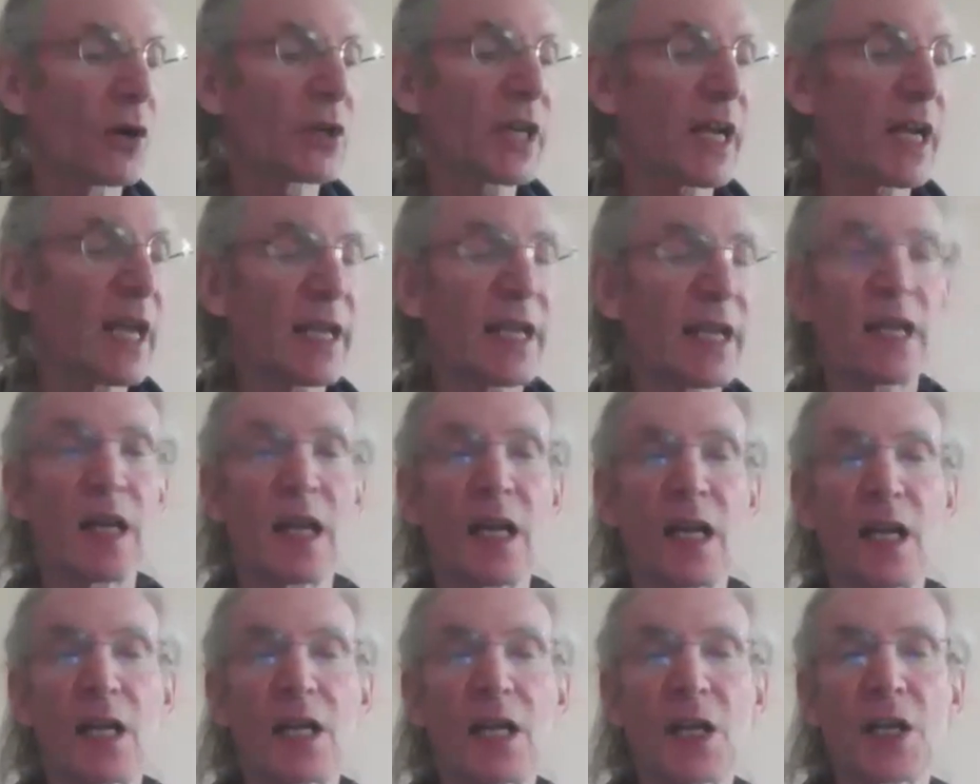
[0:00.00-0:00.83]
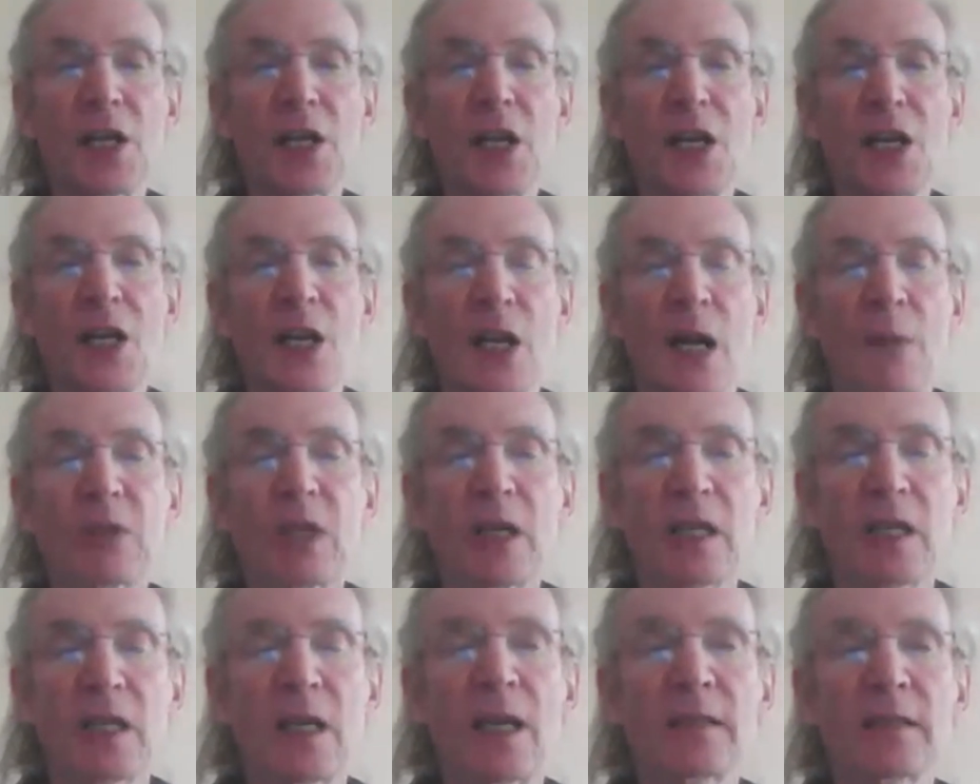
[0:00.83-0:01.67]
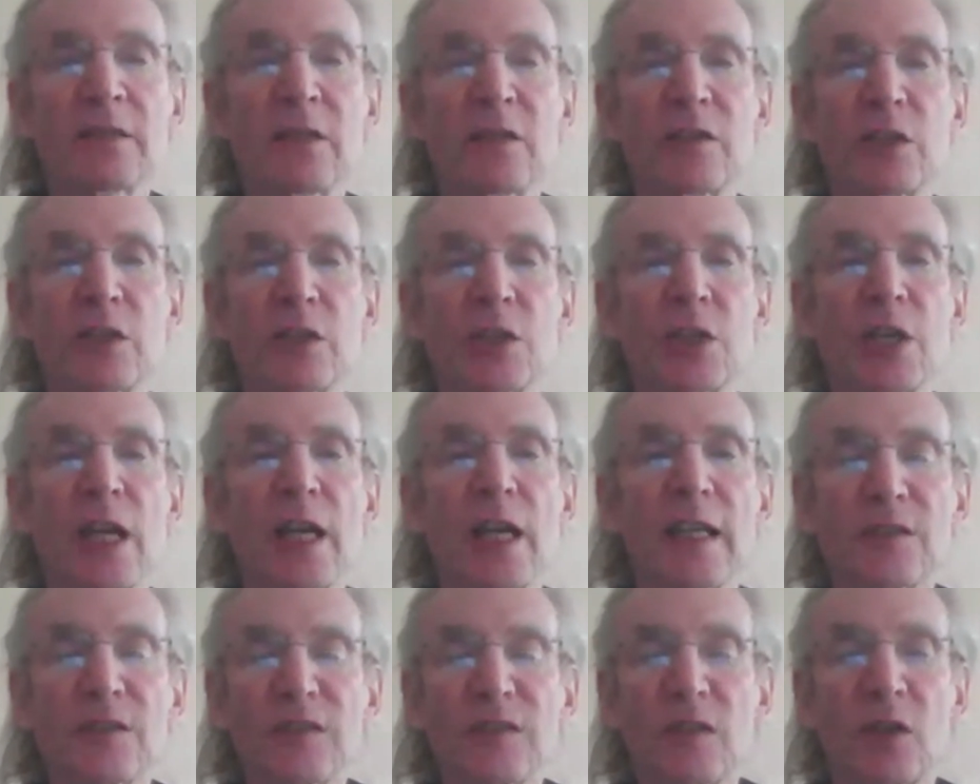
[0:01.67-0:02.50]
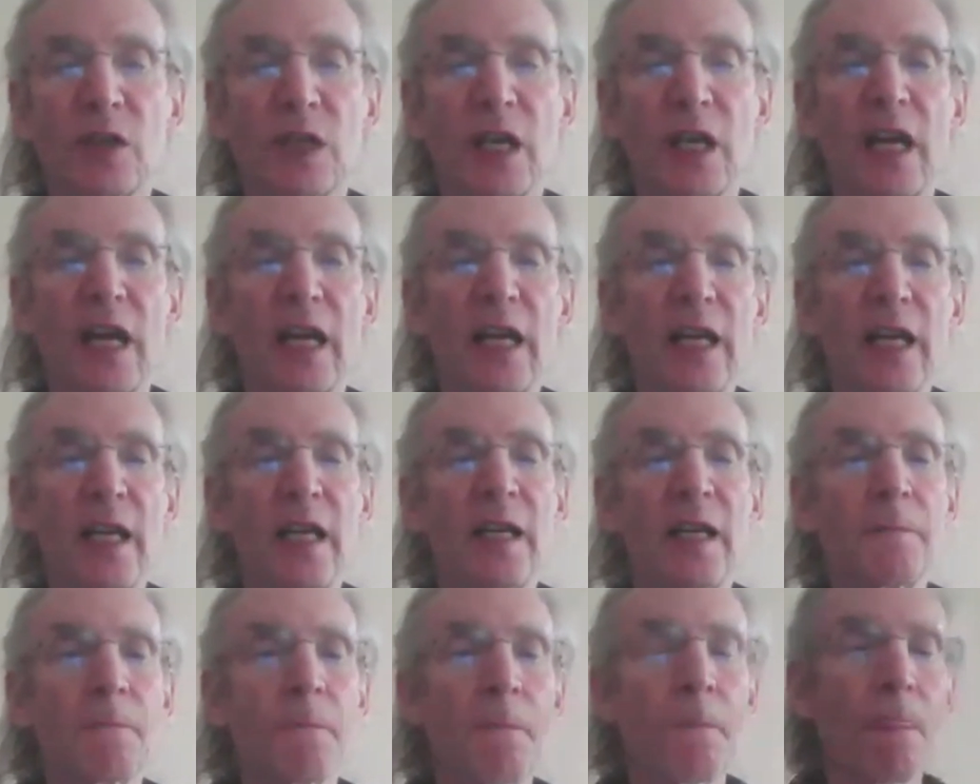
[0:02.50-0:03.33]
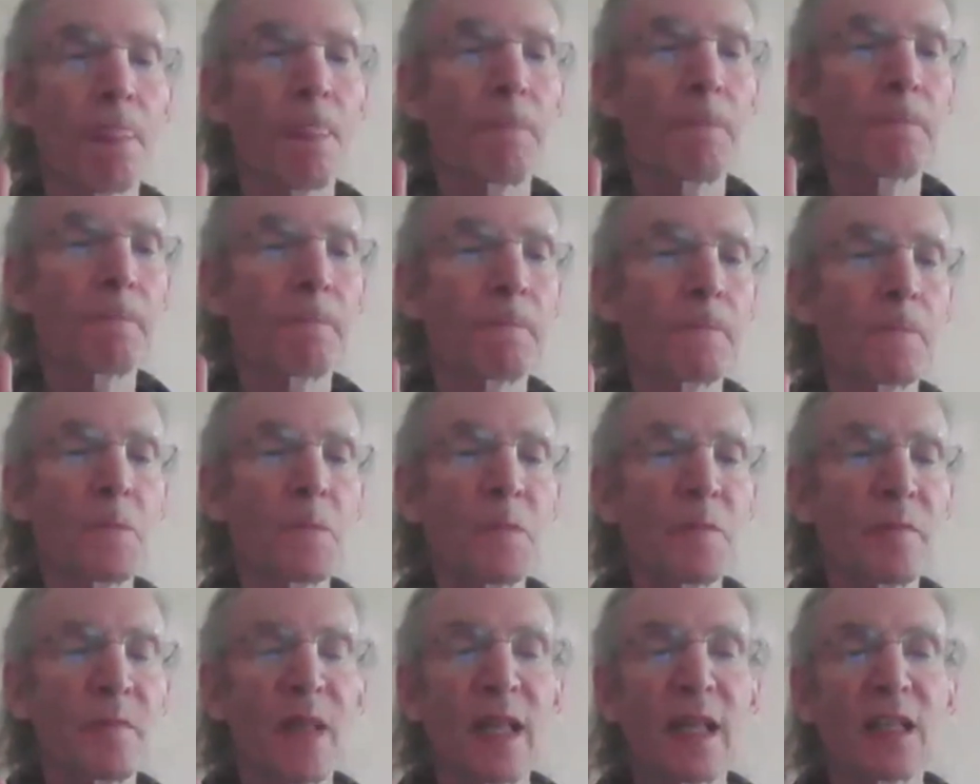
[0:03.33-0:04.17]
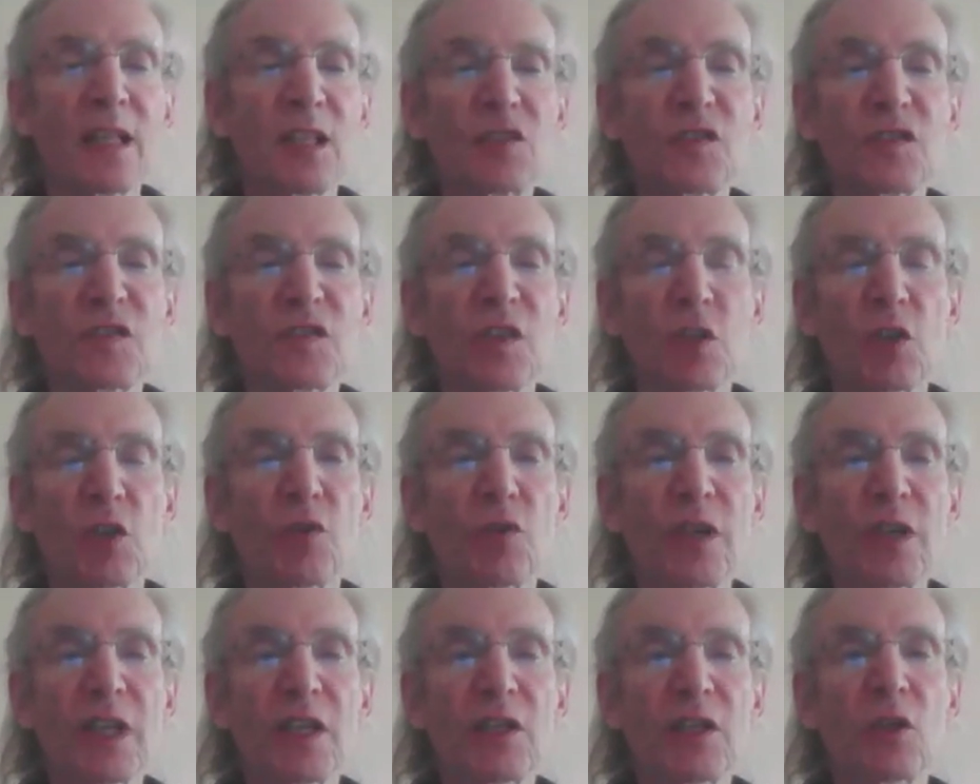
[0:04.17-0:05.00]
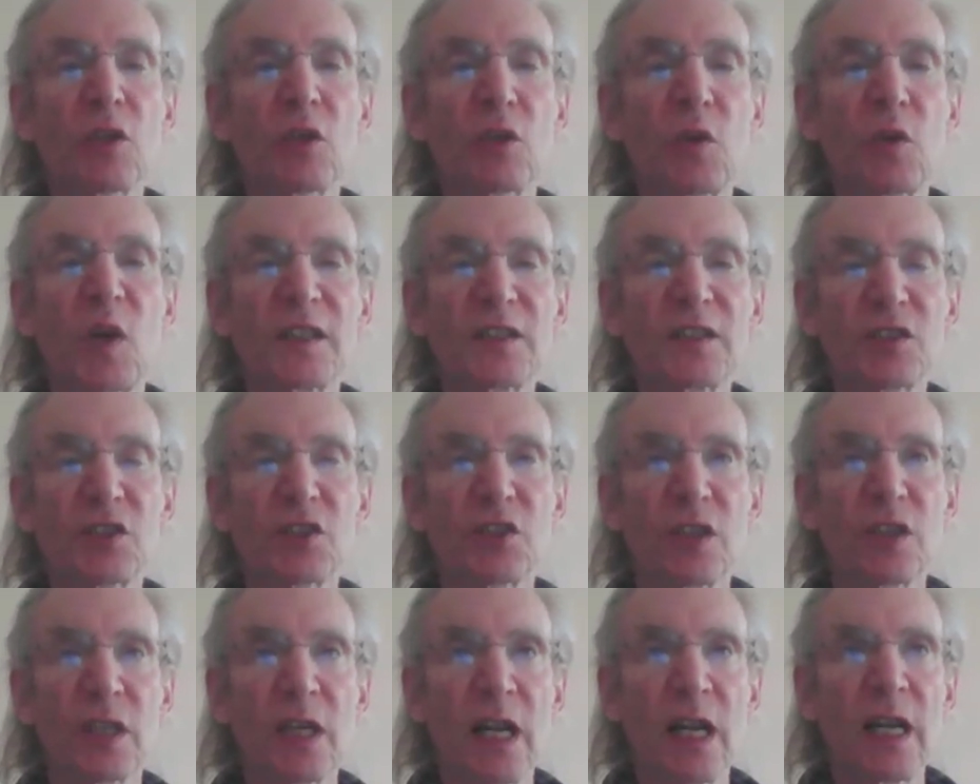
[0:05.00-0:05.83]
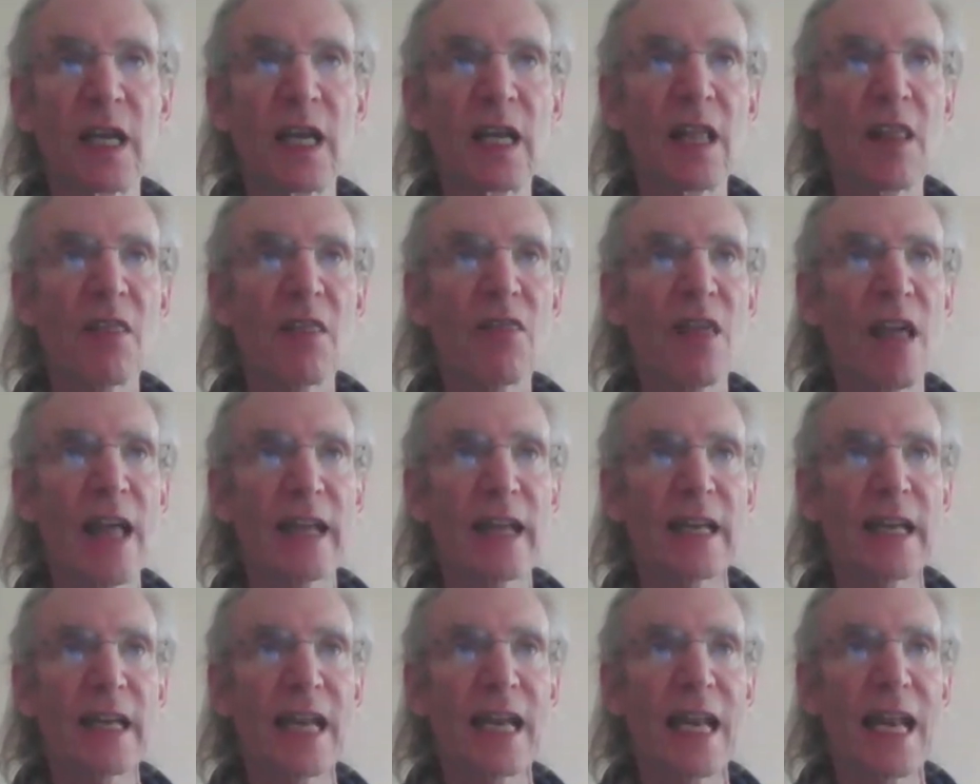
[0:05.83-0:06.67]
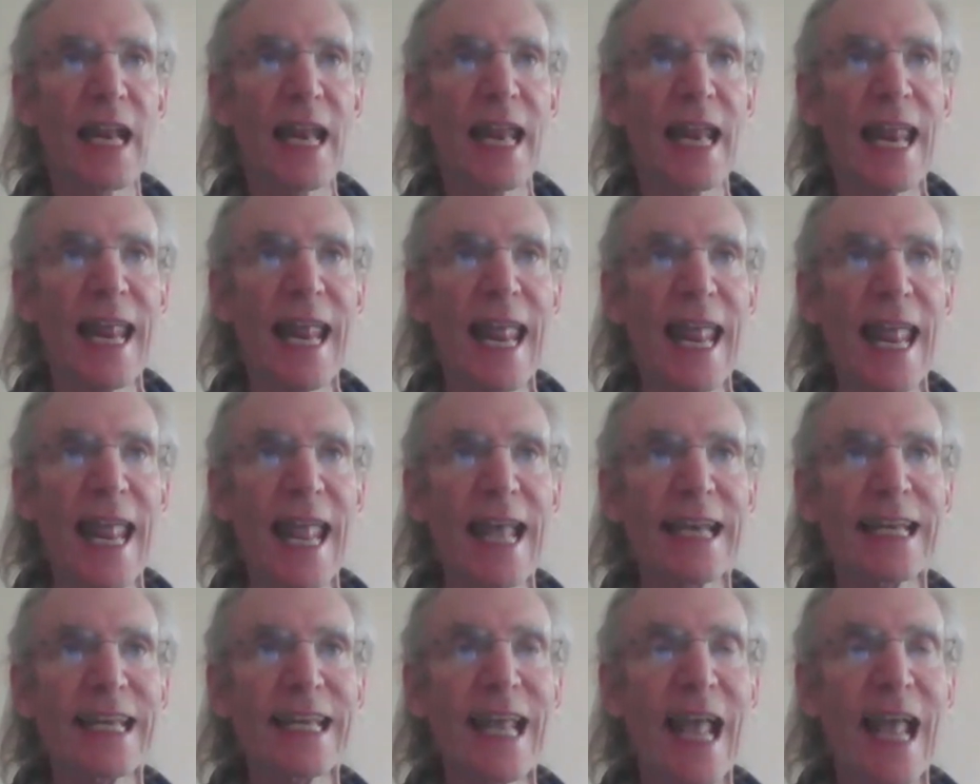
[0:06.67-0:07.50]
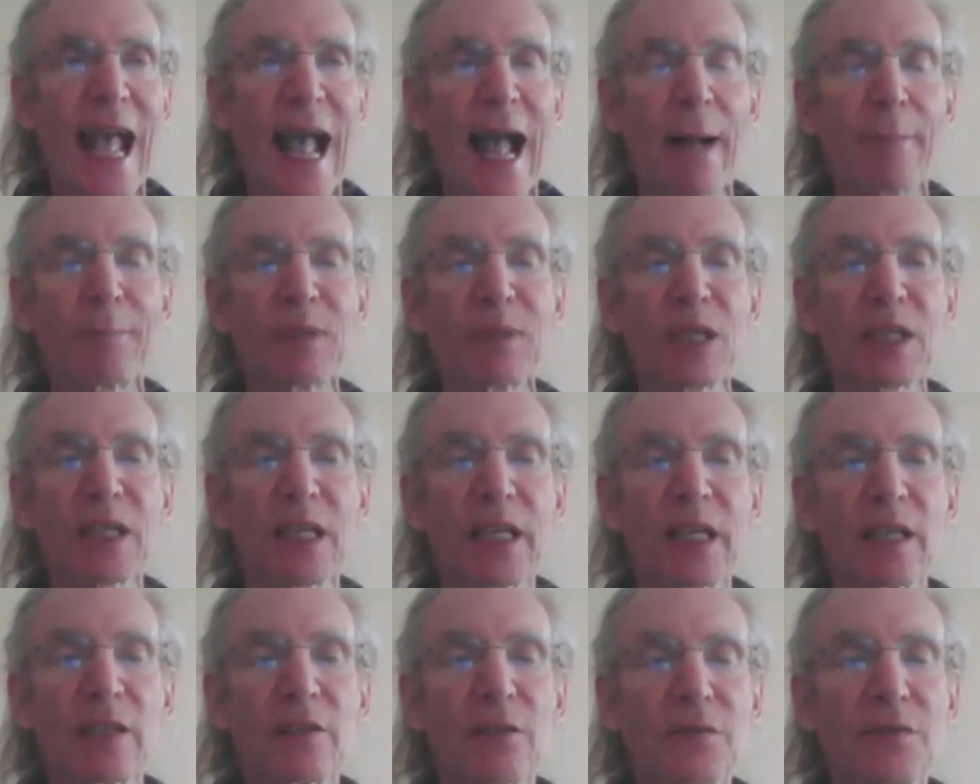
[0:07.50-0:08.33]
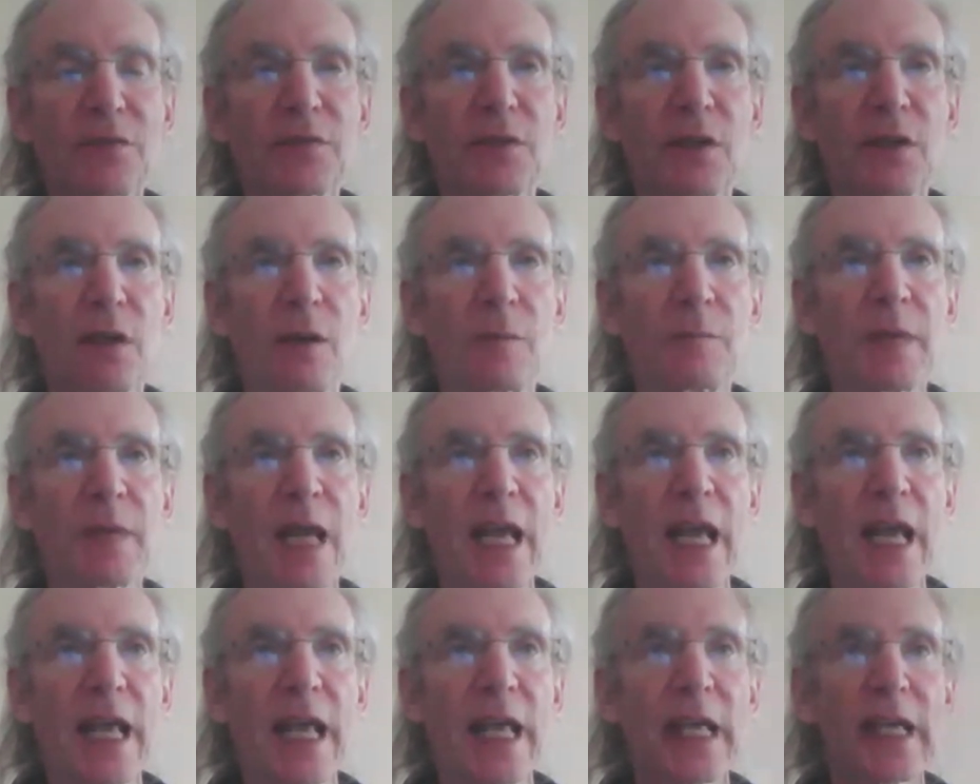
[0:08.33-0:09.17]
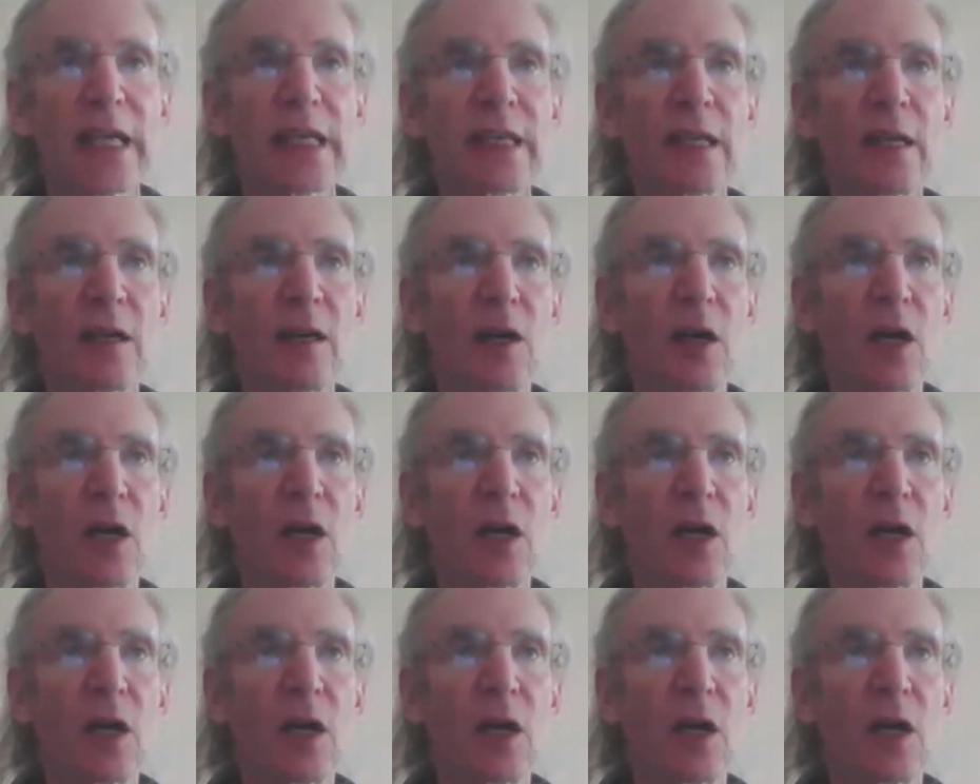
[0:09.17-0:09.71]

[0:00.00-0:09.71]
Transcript: Okay, I'm going to cut to the chase, okay? This is a critical question that any applicant from a